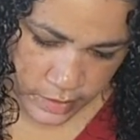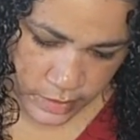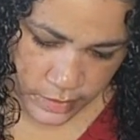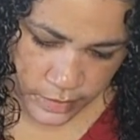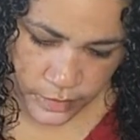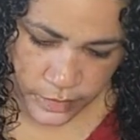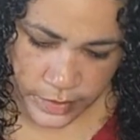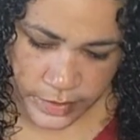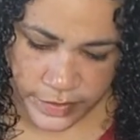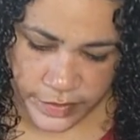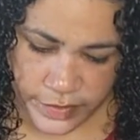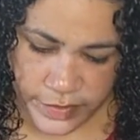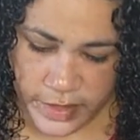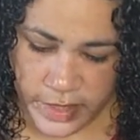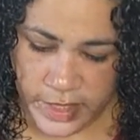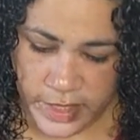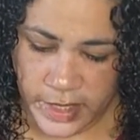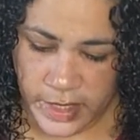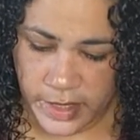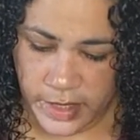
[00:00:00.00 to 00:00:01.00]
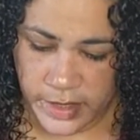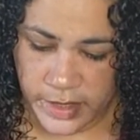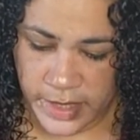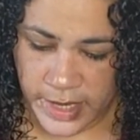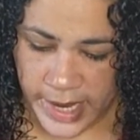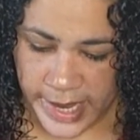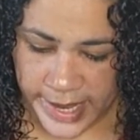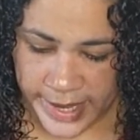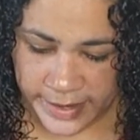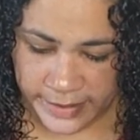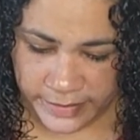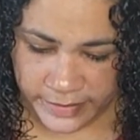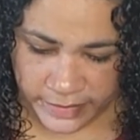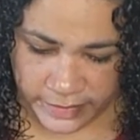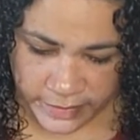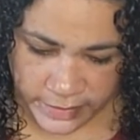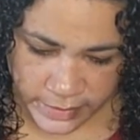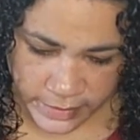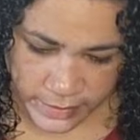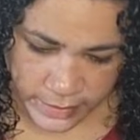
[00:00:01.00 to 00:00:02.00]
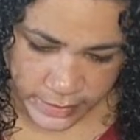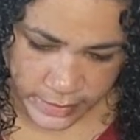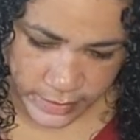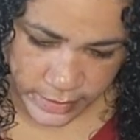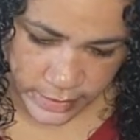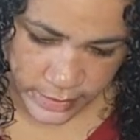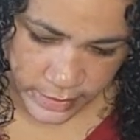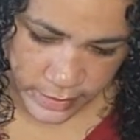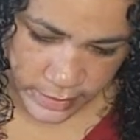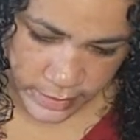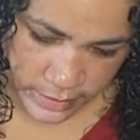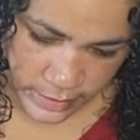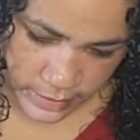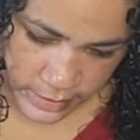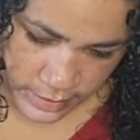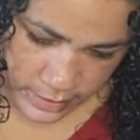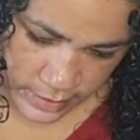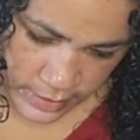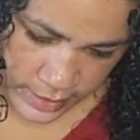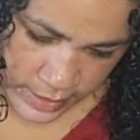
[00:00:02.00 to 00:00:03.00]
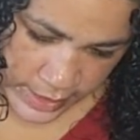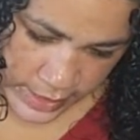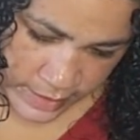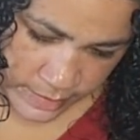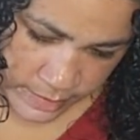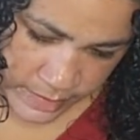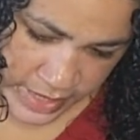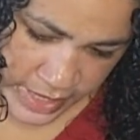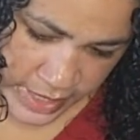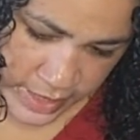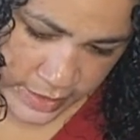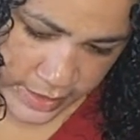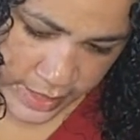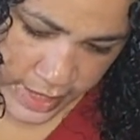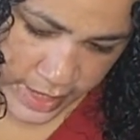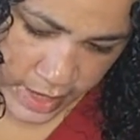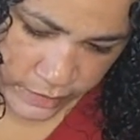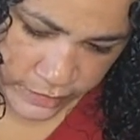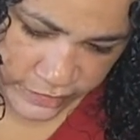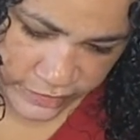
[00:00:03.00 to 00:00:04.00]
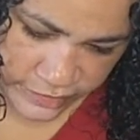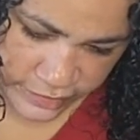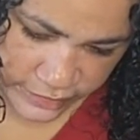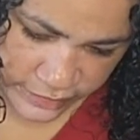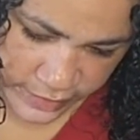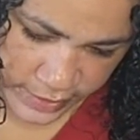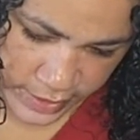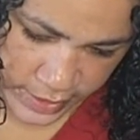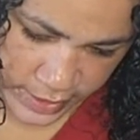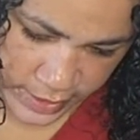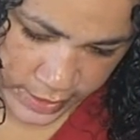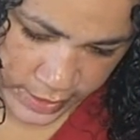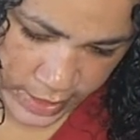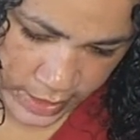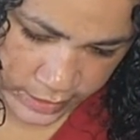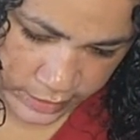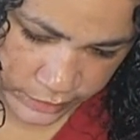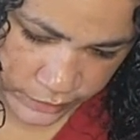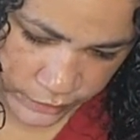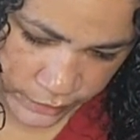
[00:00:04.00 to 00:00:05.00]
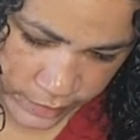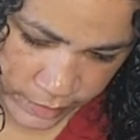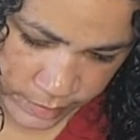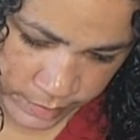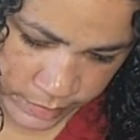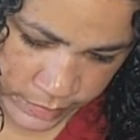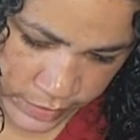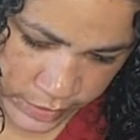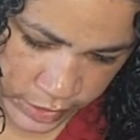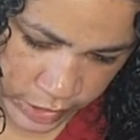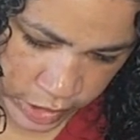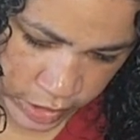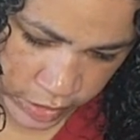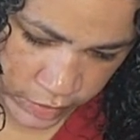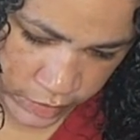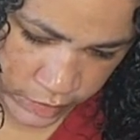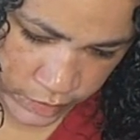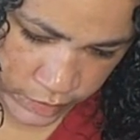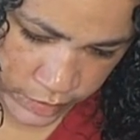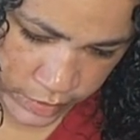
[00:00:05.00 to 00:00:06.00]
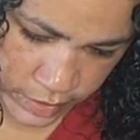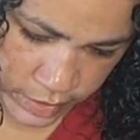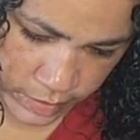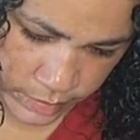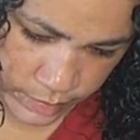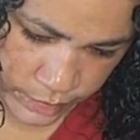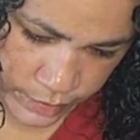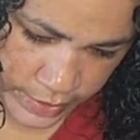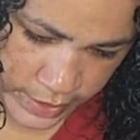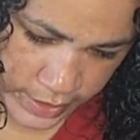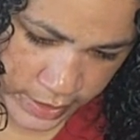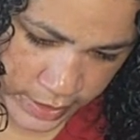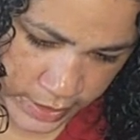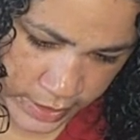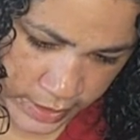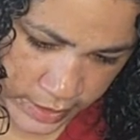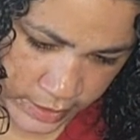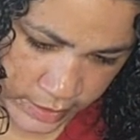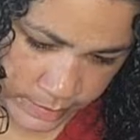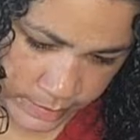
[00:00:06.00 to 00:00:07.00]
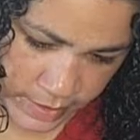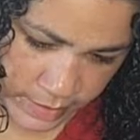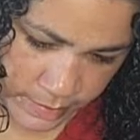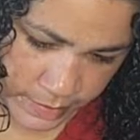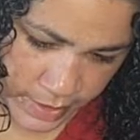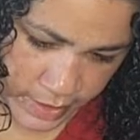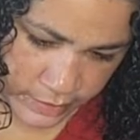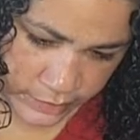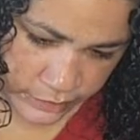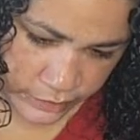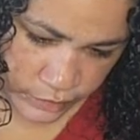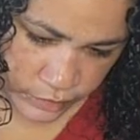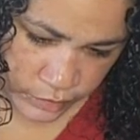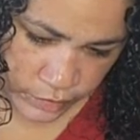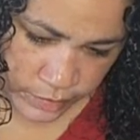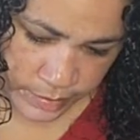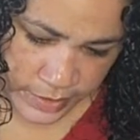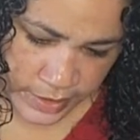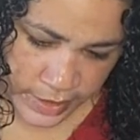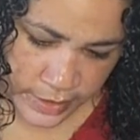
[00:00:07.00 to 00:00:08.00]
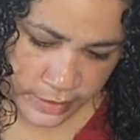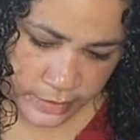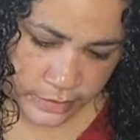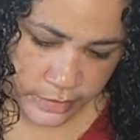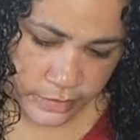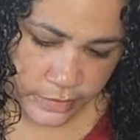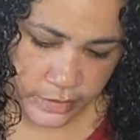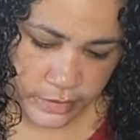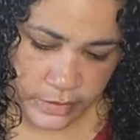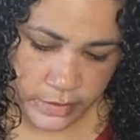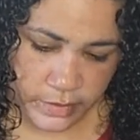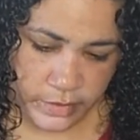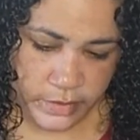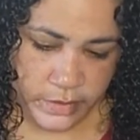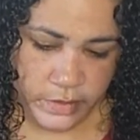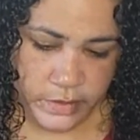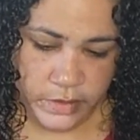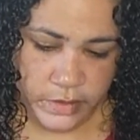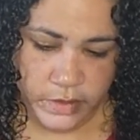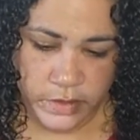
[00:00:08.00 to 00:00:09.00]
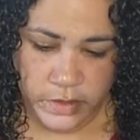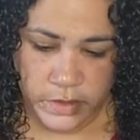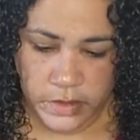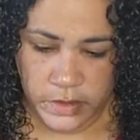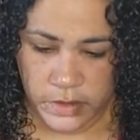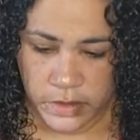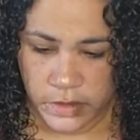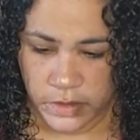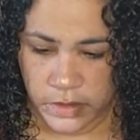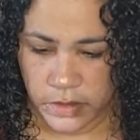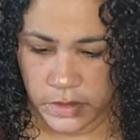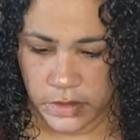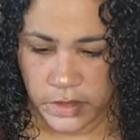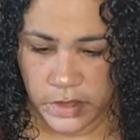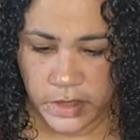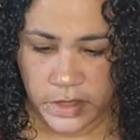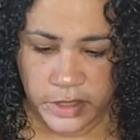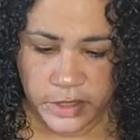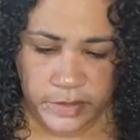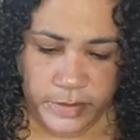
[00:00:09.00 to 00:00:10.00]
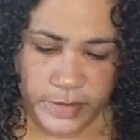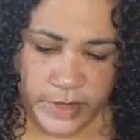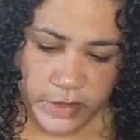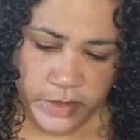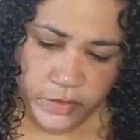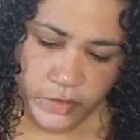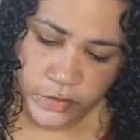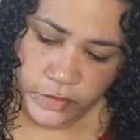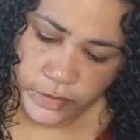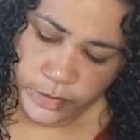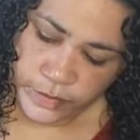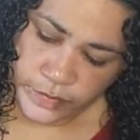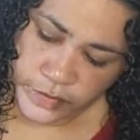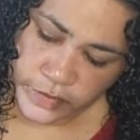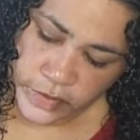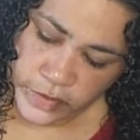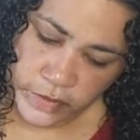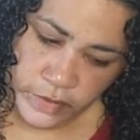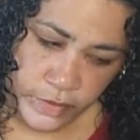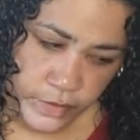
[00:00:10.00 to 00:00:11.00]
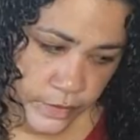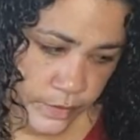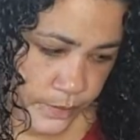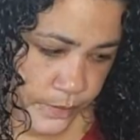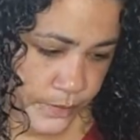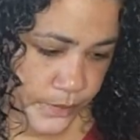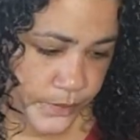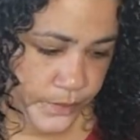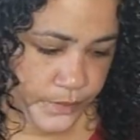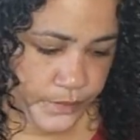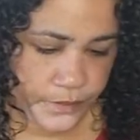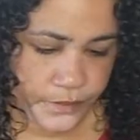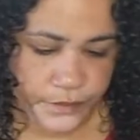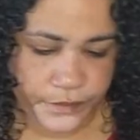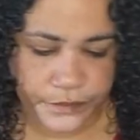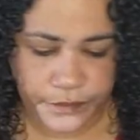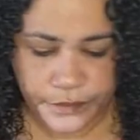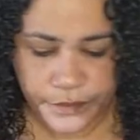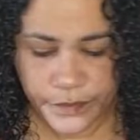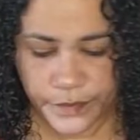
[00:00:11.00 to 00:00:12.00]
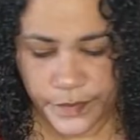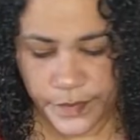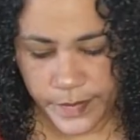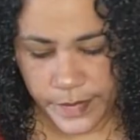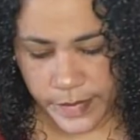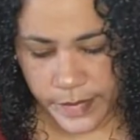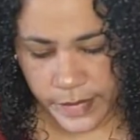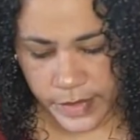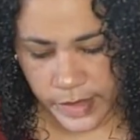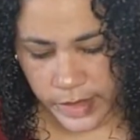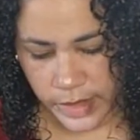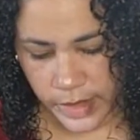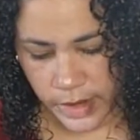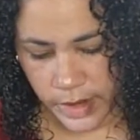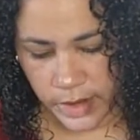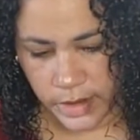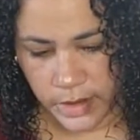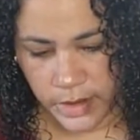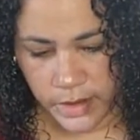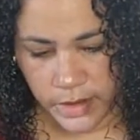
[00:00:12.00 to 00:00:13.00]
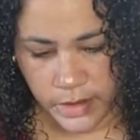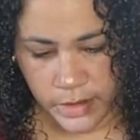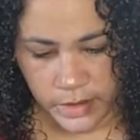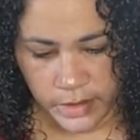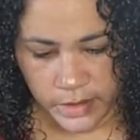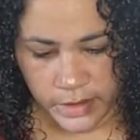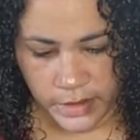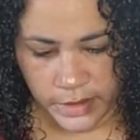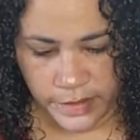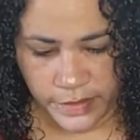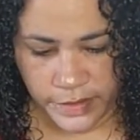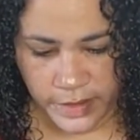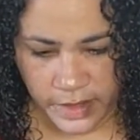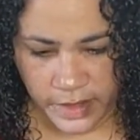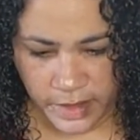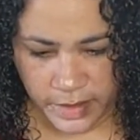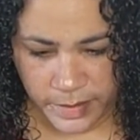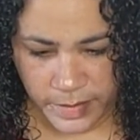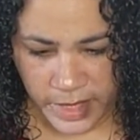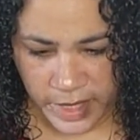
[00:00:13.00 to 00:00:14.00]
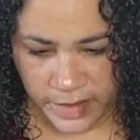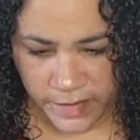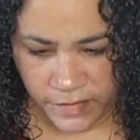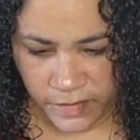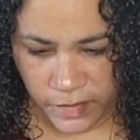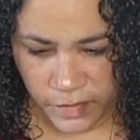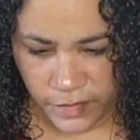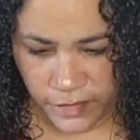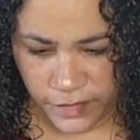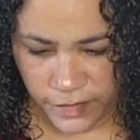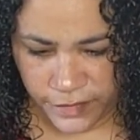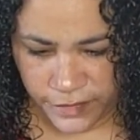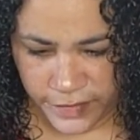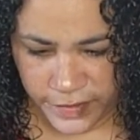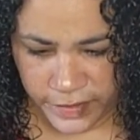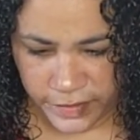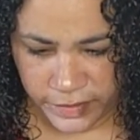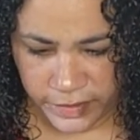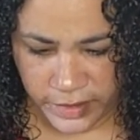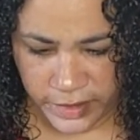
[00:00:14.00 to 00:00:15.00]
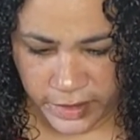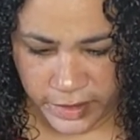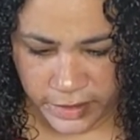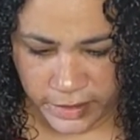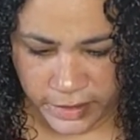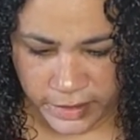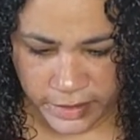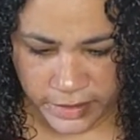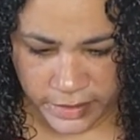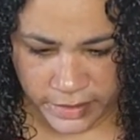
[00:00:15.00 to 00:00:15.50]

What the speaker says: with the gnats. And mainly I was just getting gnats from, bringing in the big box store plants into my home. So I think I may have overfilled here.